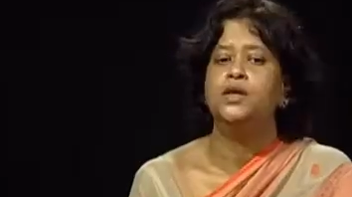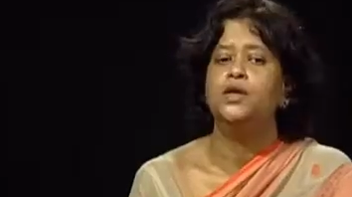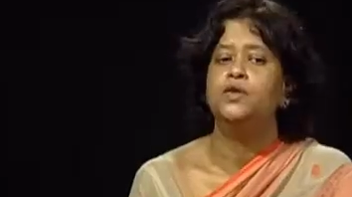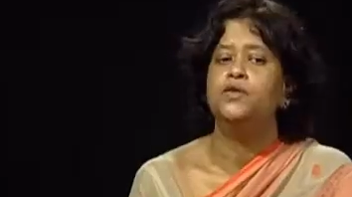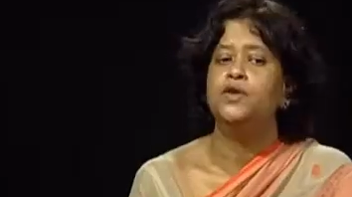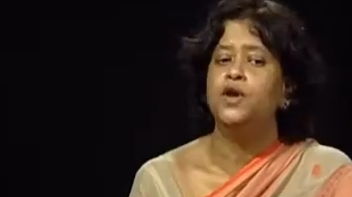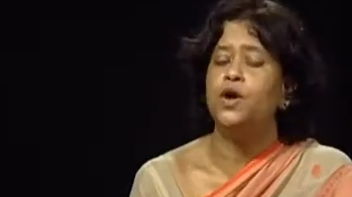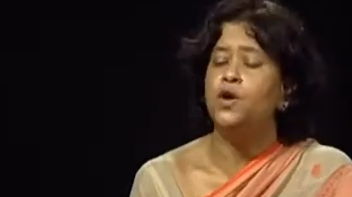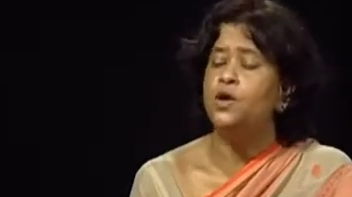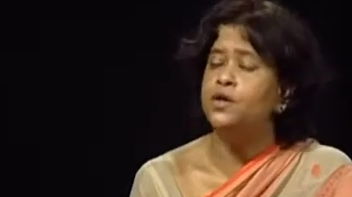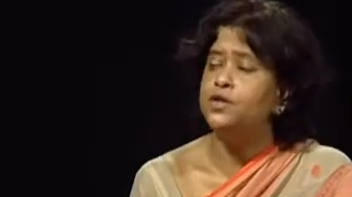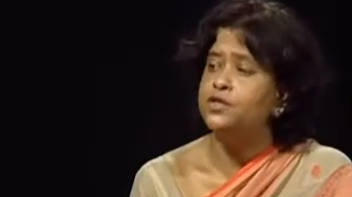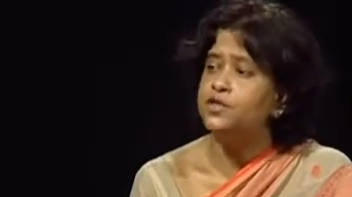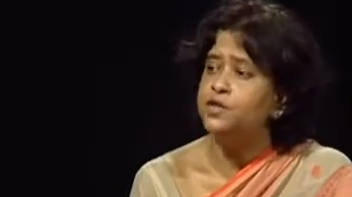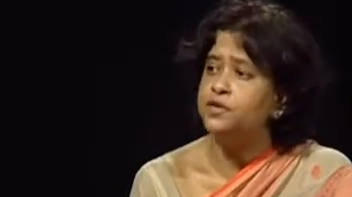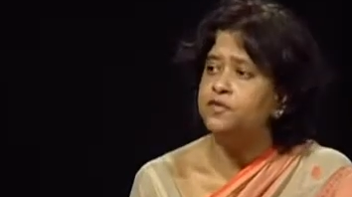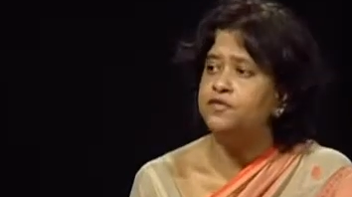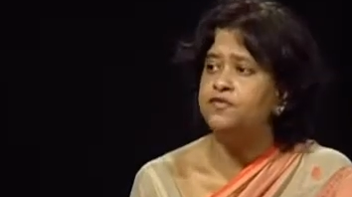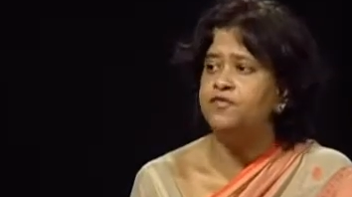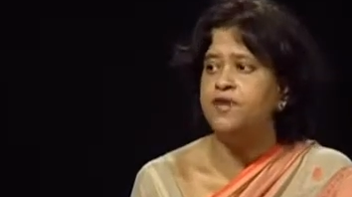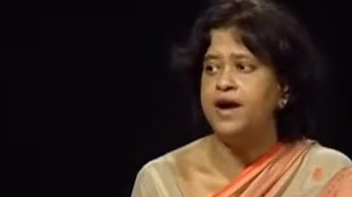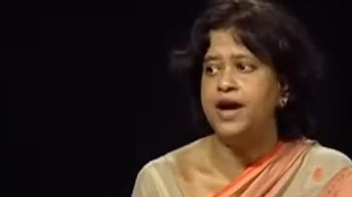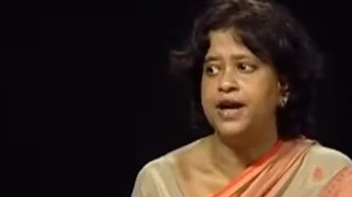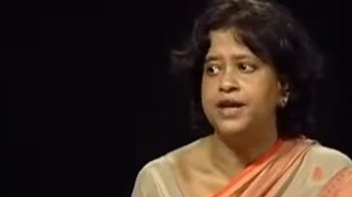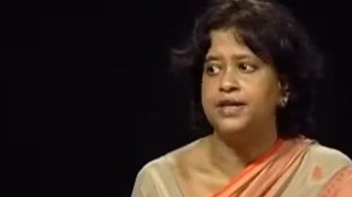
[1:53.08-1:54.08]
We also
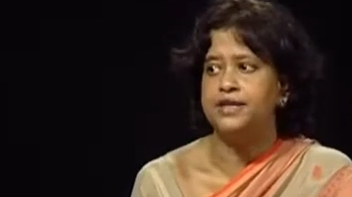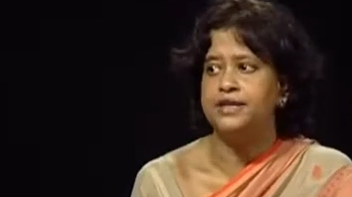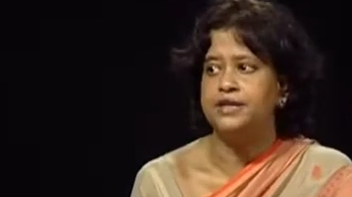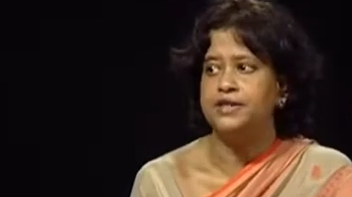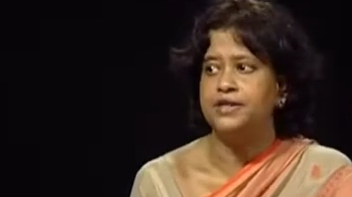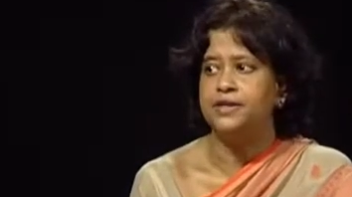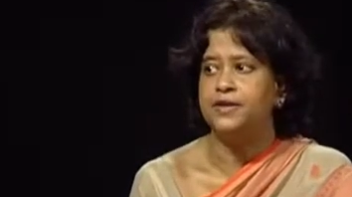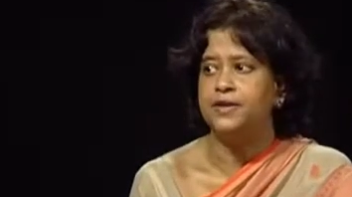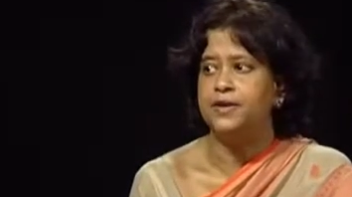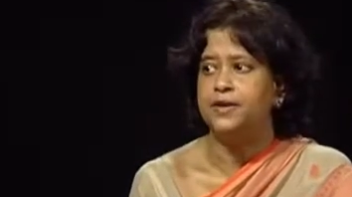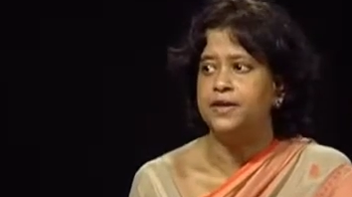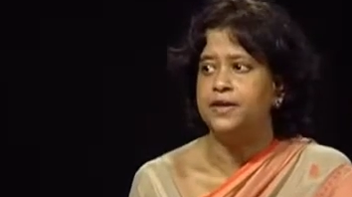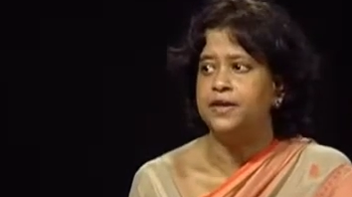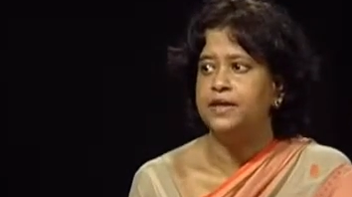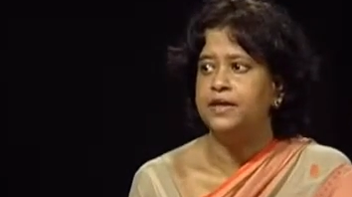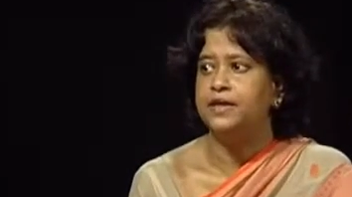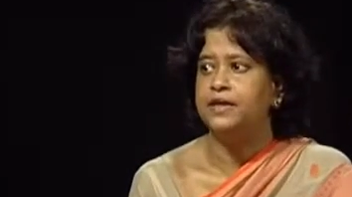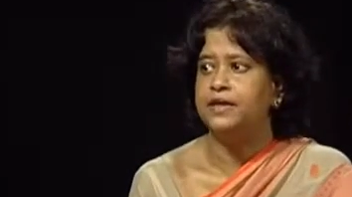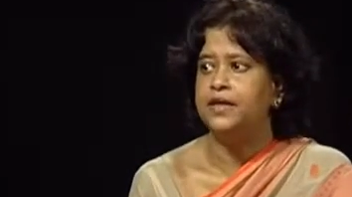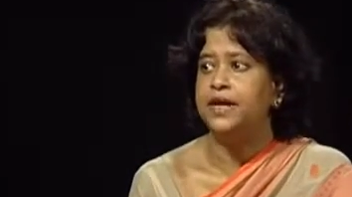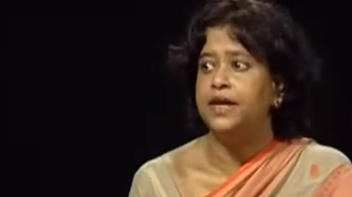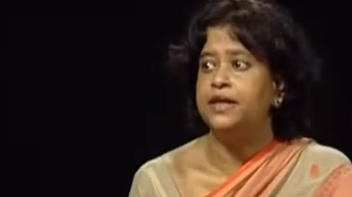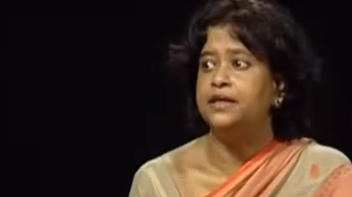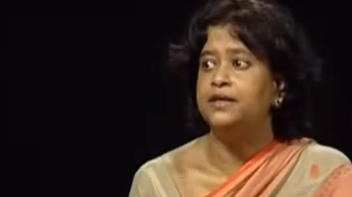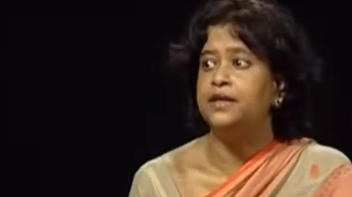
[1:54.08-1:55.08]
find
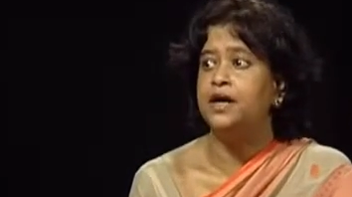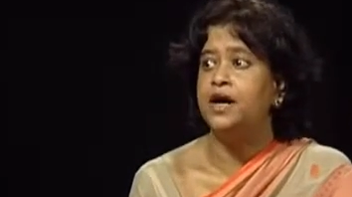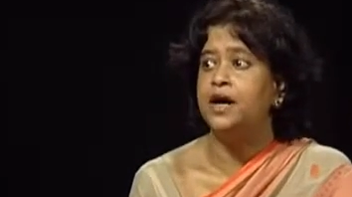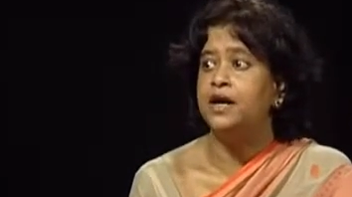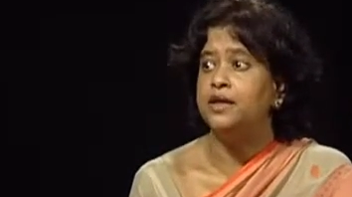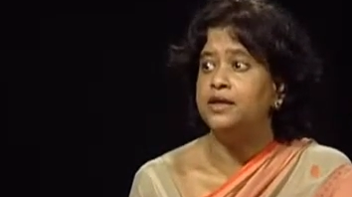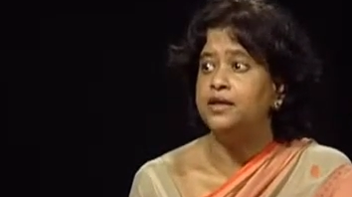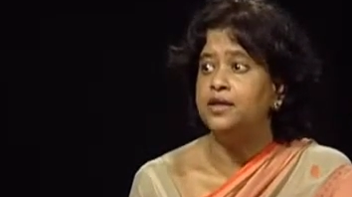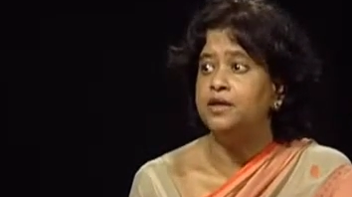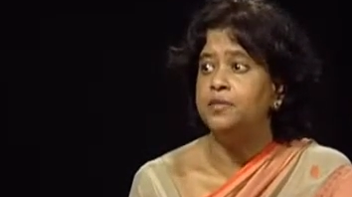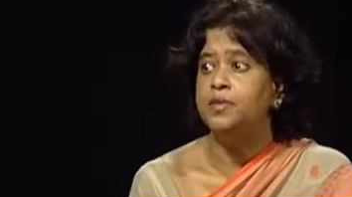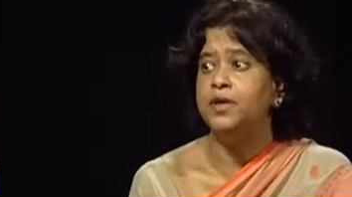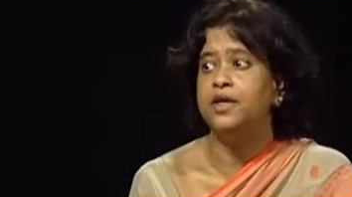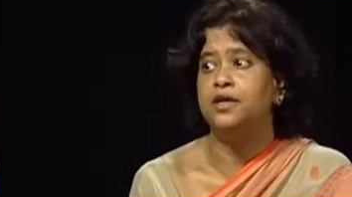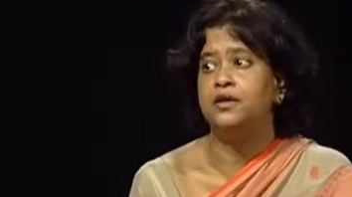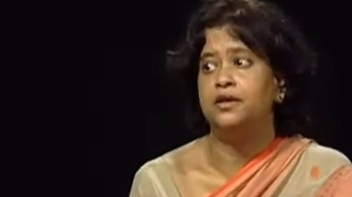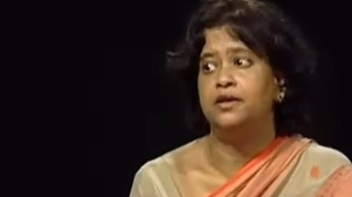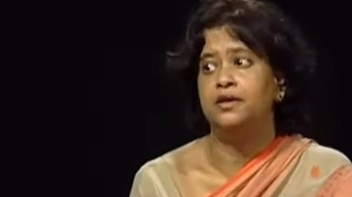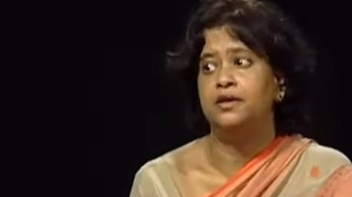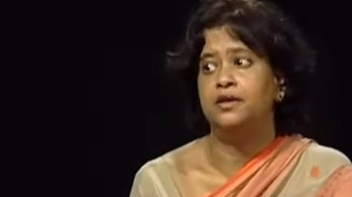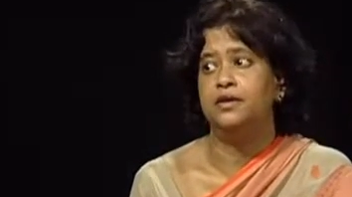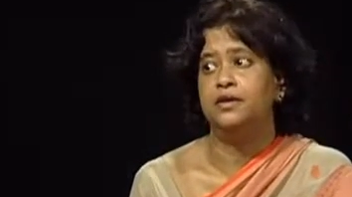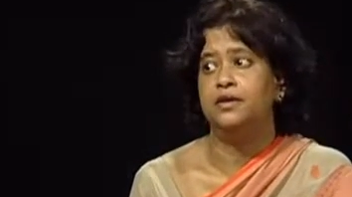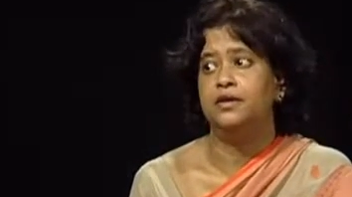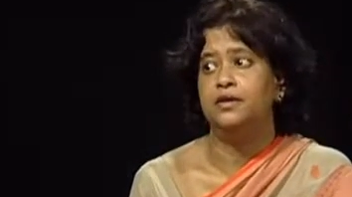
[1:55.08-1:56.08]
that
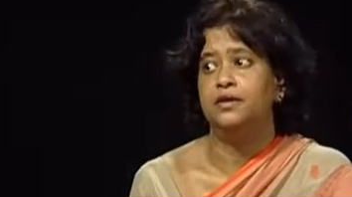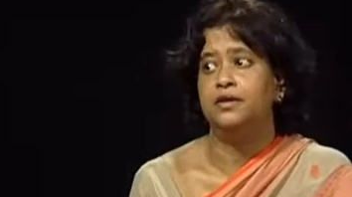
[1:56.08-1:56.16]
Aryabhata